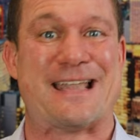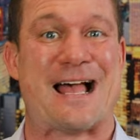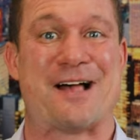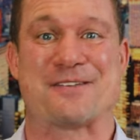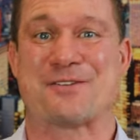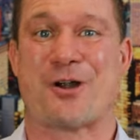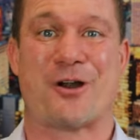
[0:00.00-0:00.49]

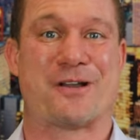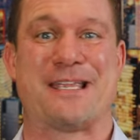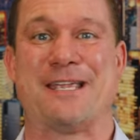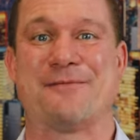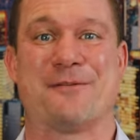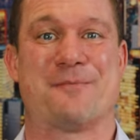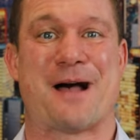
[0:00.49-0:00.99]
Now it's hard to
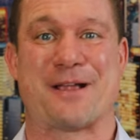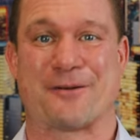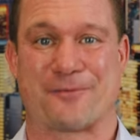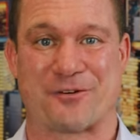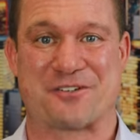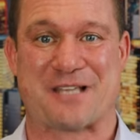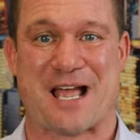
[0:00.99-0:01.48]
even buy your
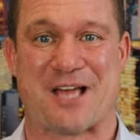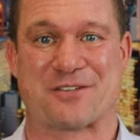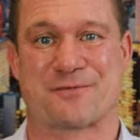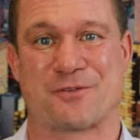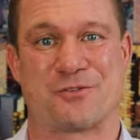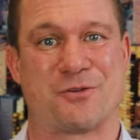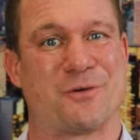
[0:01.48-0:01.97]
first house
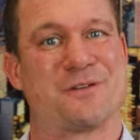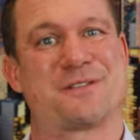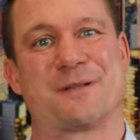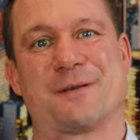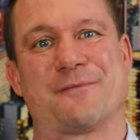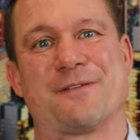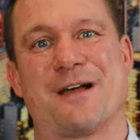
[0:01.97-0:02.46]
for
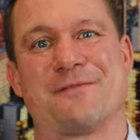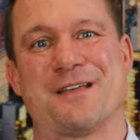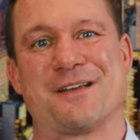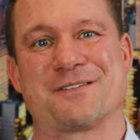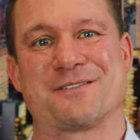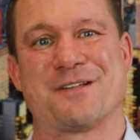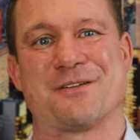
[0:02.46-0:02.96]

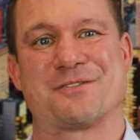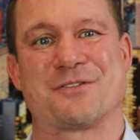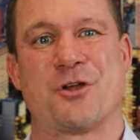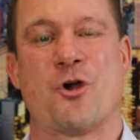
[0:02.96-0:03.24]
$275,000.